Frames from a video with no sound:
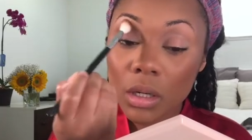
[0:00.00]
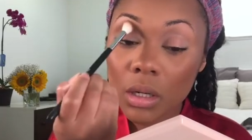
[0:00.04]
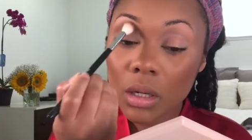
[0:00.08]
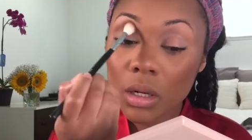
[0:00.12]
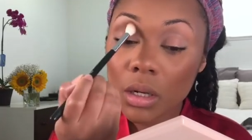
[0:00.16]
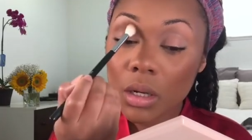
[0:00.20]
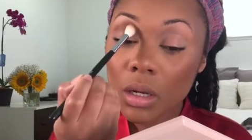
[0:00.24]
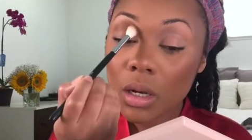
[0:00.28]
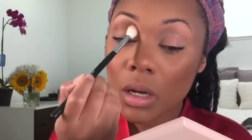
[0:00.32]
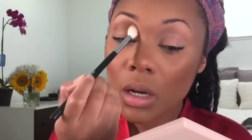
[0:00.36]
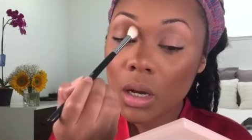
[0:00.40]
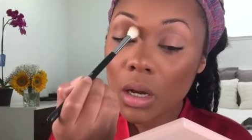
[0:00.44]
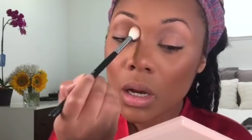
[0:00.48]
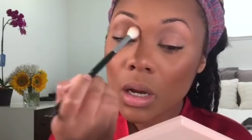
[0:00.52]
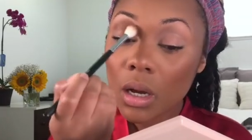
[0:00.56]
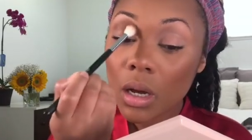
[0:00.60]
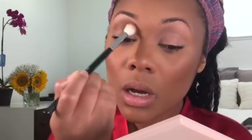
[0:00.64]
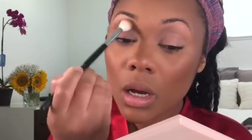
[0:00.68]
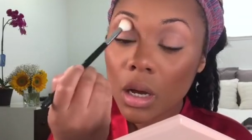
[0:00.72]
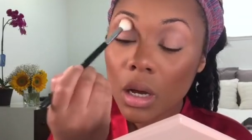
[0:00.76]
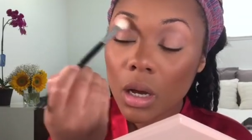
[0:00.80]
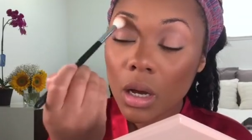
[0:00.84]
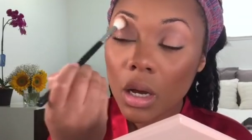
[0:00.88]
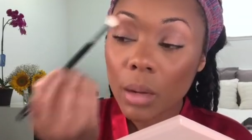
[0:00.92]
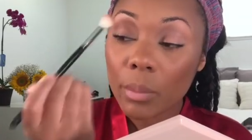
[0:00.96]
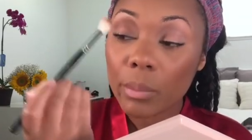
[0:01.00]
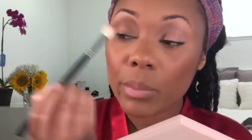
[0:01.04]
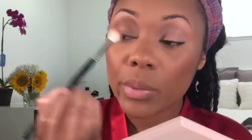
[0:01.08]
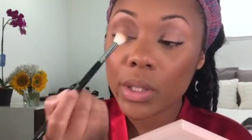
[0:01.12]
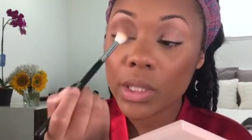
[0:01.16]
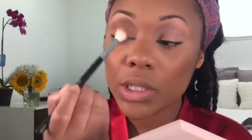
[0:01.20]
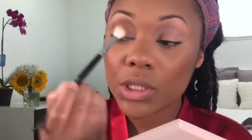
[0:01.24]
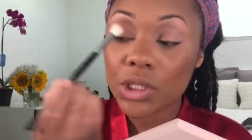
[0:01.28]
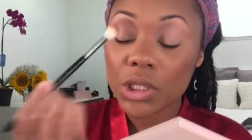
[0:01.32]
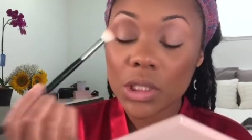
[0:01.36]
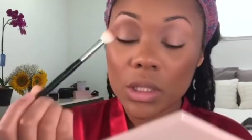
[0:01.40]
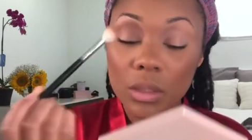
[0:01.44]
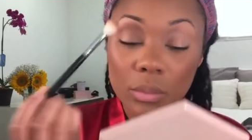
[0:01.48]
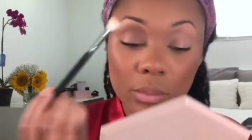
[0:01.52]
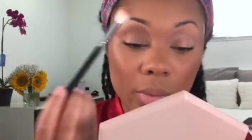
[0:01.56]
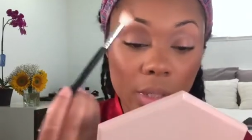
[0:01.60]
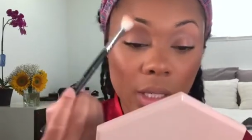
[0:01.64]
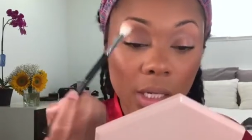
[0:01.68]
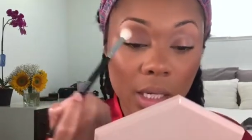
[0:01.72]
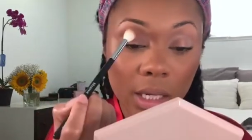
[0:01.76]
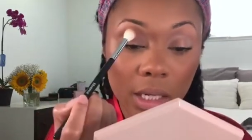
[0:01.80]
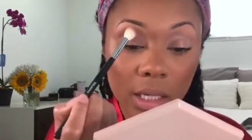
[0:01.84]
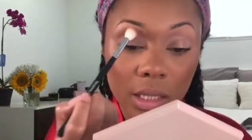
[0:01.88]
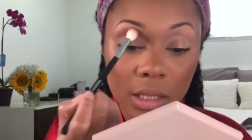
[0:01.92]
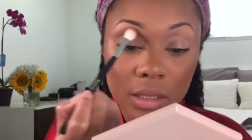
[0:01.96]
feeling like anything is tugging,
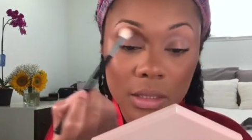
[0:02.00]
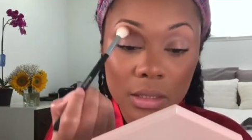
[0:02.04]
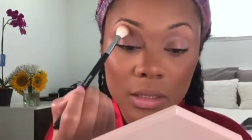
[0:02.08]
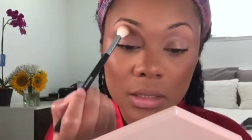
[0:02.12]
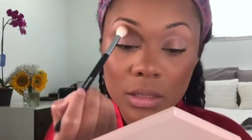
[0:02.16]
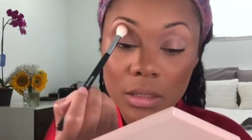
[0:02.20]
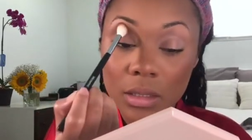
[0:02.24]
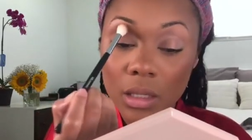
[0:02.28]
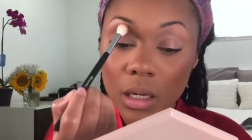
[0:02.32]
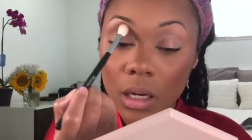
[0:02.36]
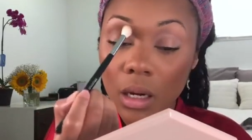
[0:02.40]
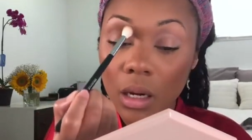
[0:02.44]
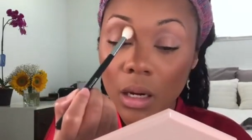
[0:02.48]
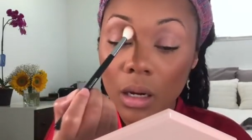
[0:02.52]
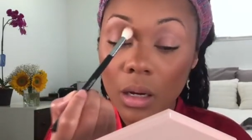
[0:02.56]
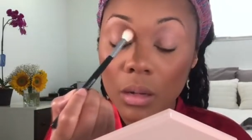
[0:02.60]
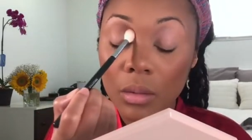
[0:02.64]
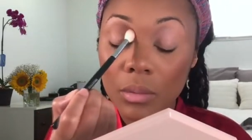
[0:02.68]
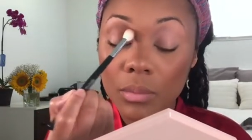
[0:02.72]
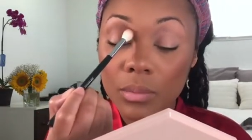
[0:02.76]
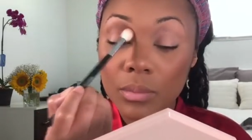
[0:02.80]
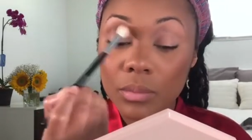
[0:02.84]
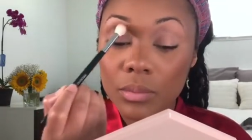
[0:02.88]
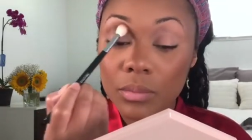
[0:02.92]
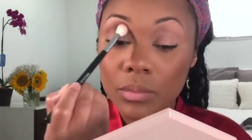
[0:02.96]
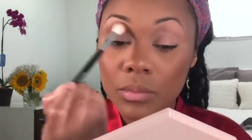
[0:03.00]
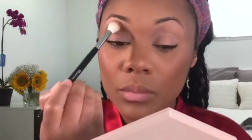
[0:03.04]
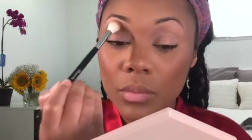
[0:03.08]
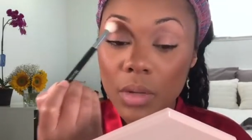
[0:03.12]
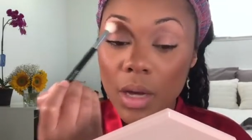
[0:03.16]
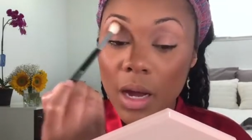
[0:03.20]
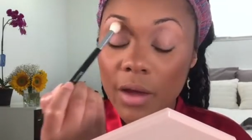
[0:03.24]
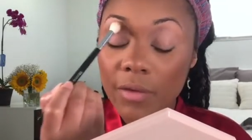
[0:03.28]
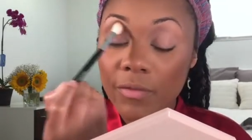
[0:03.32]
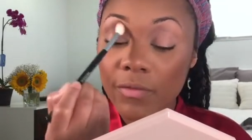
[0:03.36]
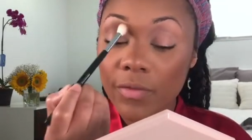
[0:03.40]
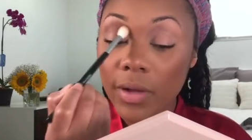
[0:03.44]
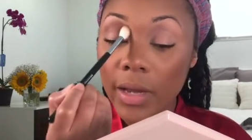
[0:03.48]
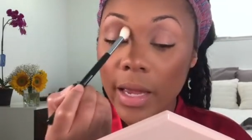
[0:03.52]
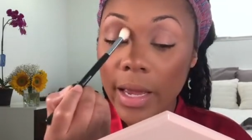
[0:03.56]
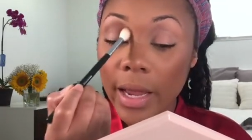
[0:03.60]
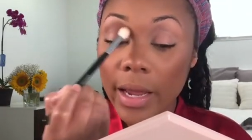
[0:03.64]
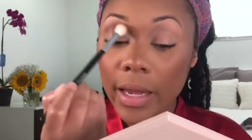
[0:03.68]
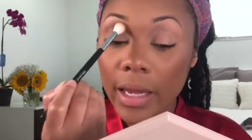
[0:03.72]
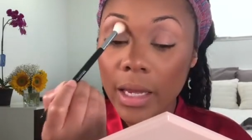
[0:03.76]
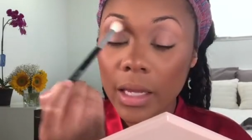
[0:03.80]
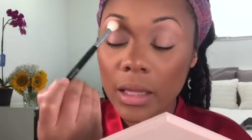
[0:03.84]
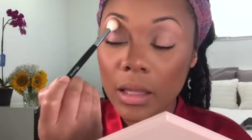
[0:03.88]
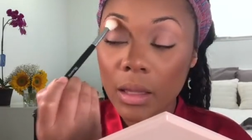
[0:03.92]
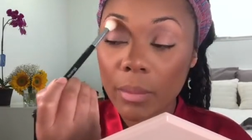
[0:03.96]
I can start to
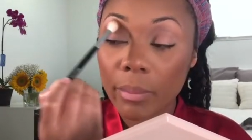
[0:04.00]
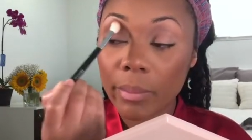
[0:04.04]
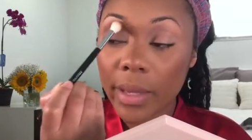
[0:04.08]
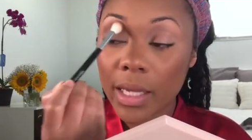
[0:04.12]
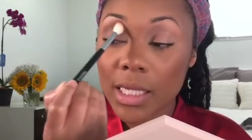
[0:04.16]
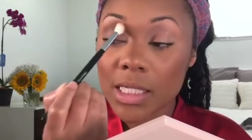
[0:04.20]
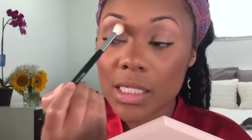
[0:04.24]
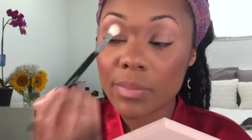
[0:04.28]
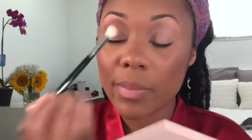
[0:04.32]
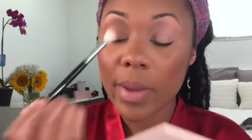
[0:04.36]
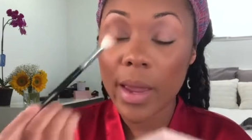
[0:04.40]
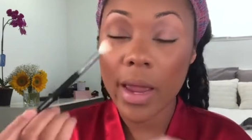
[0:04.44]
work that